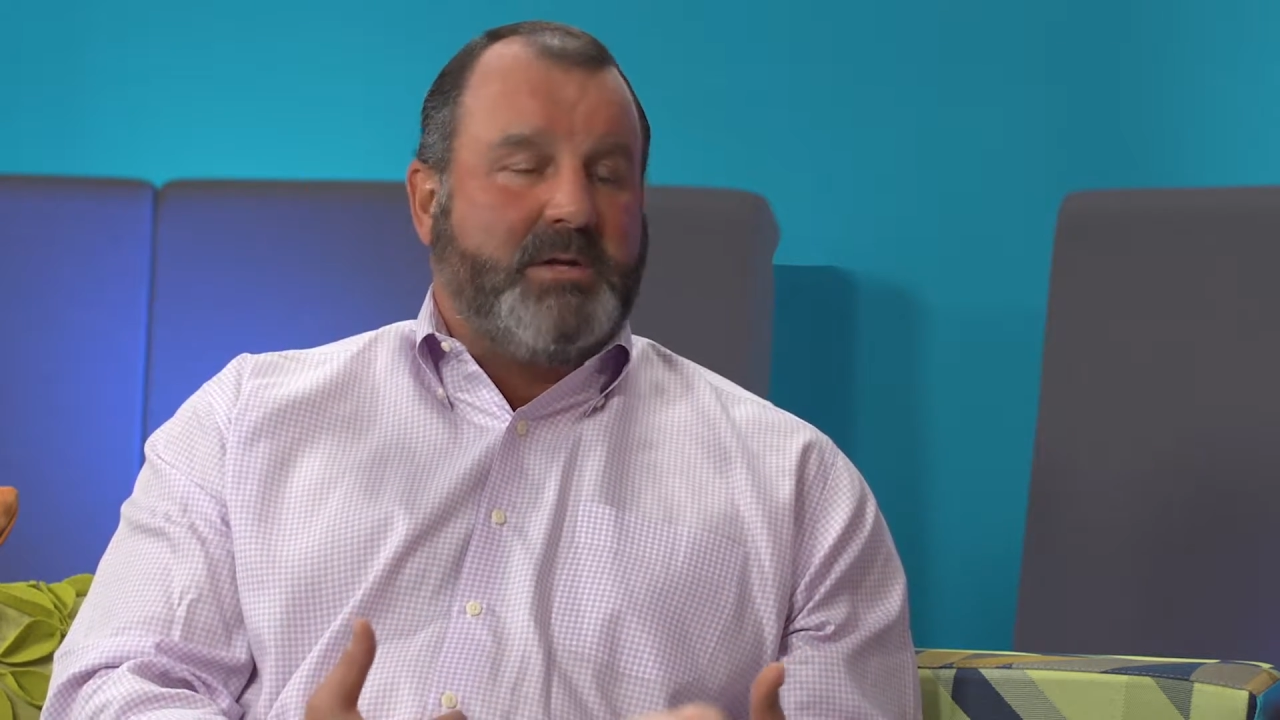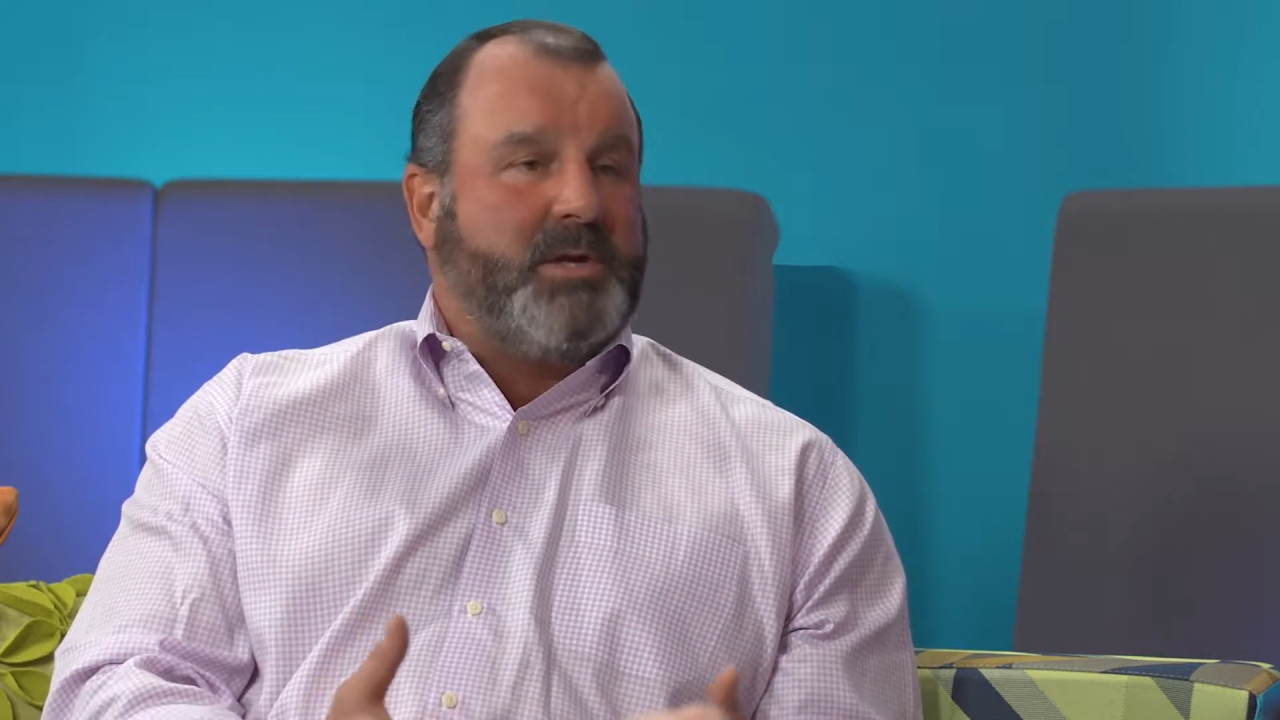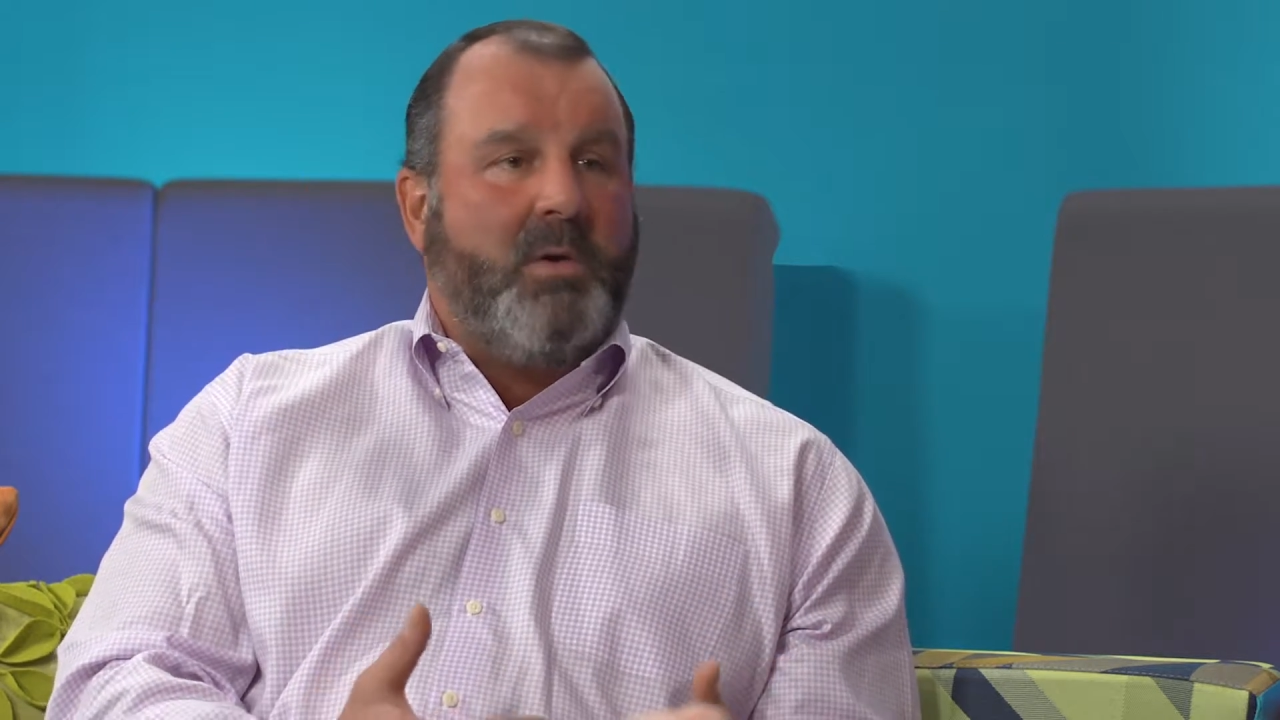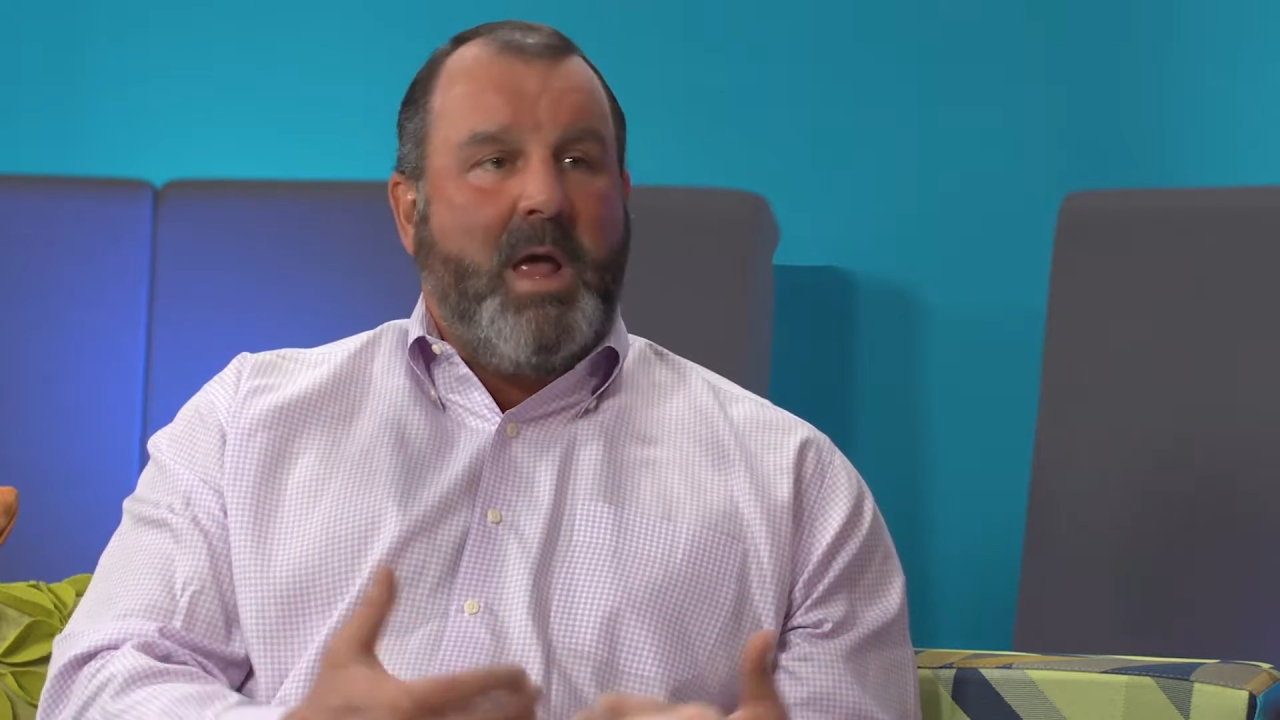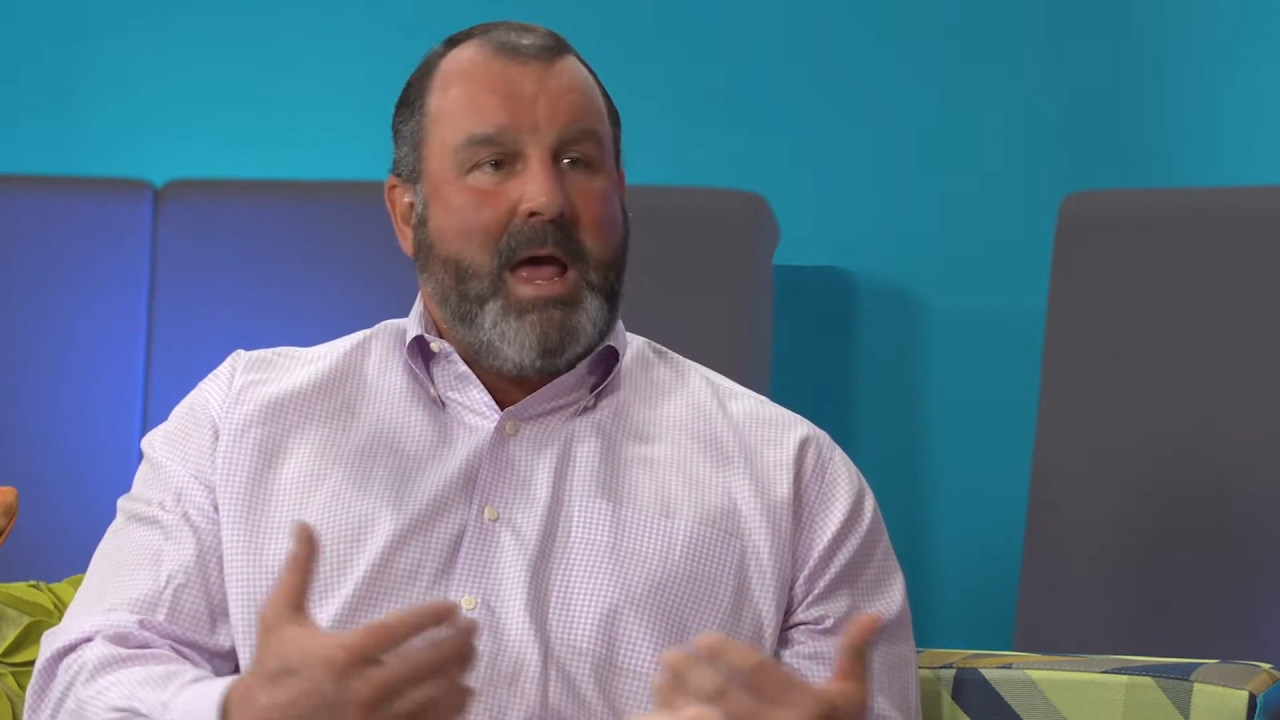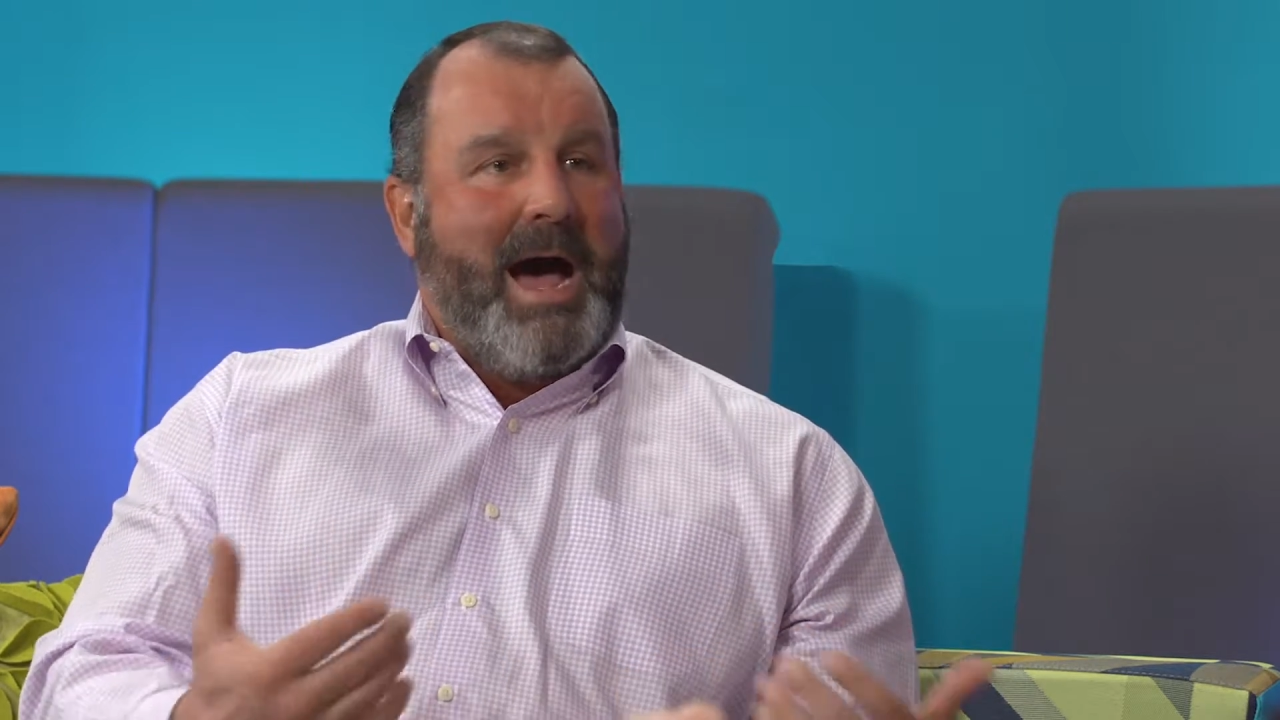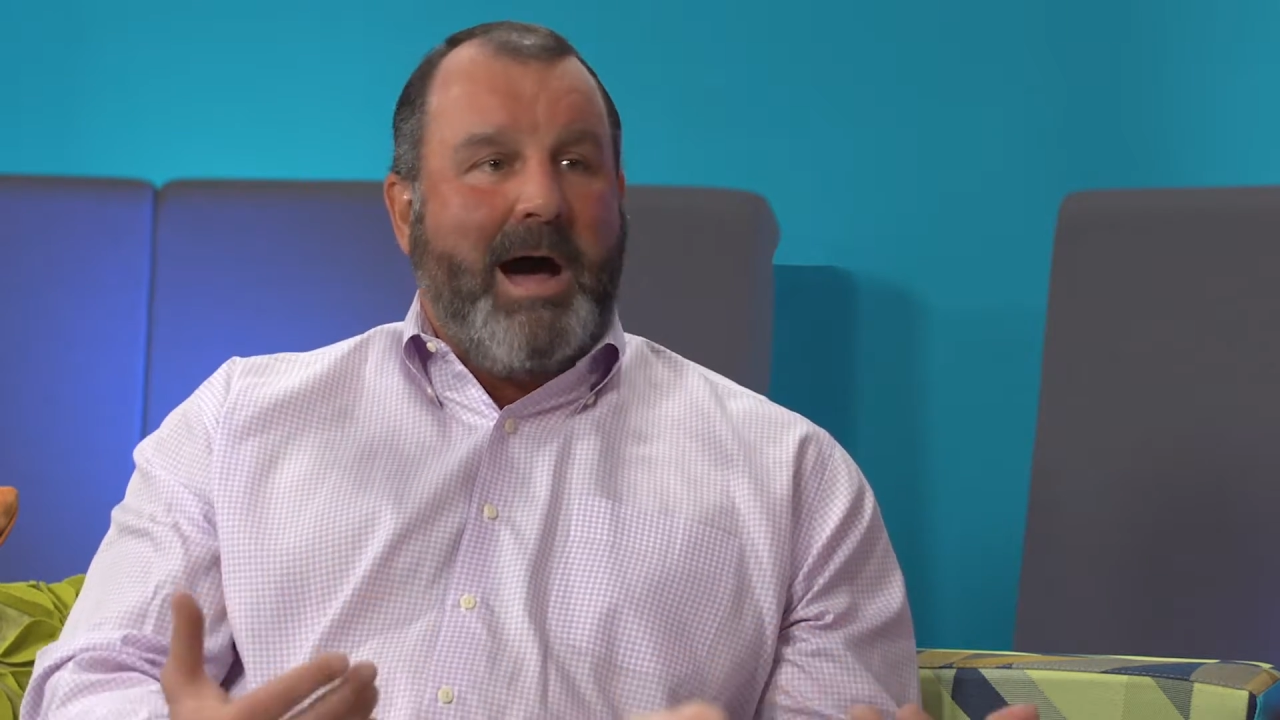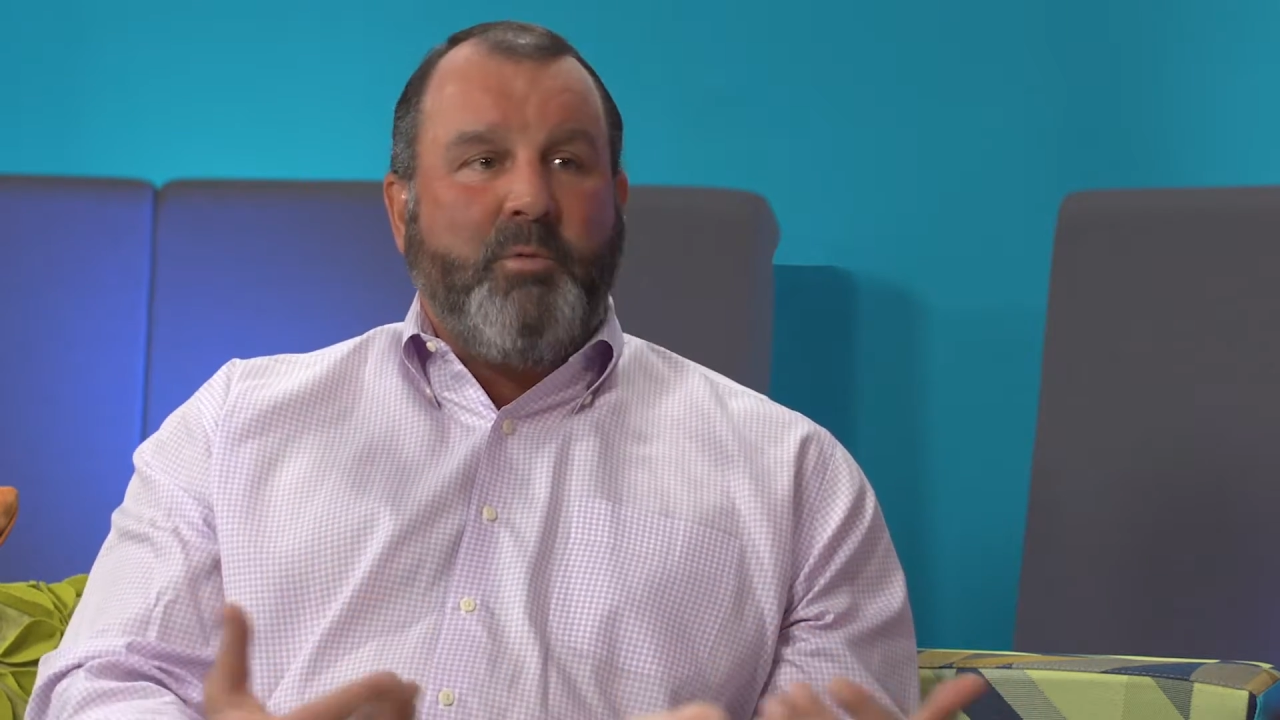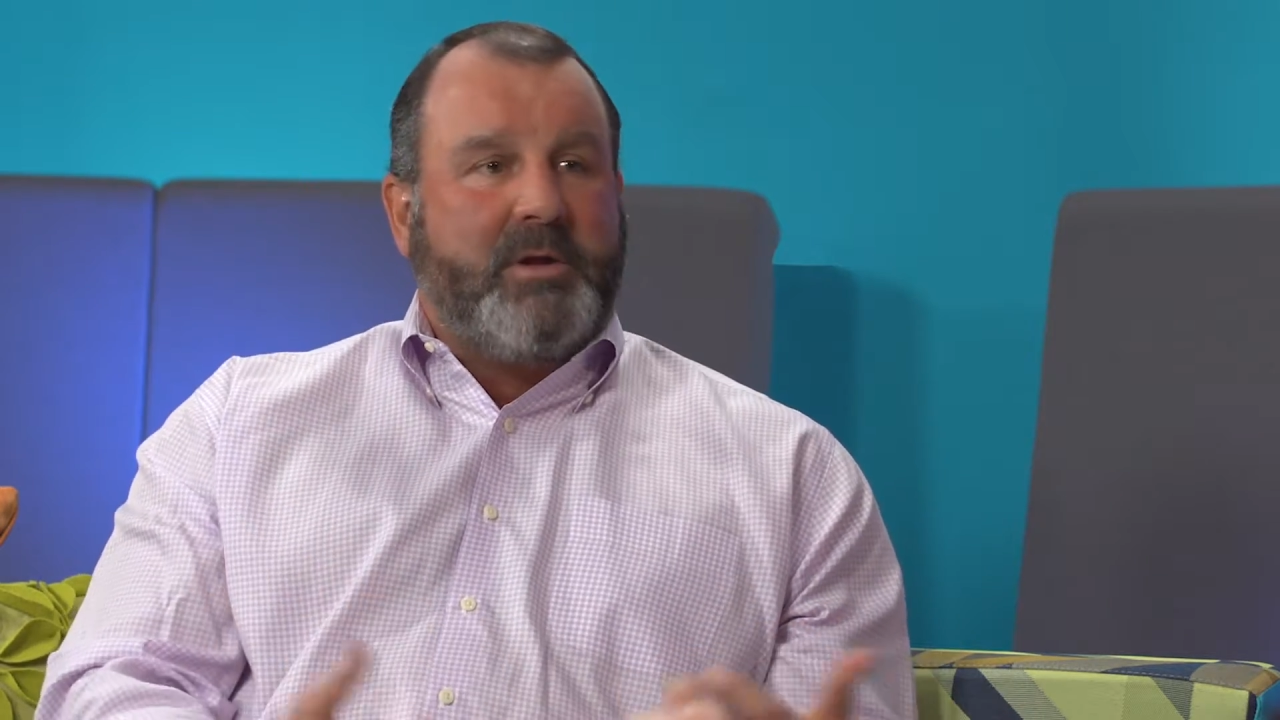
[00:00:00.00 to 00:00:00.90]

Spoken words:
So I'm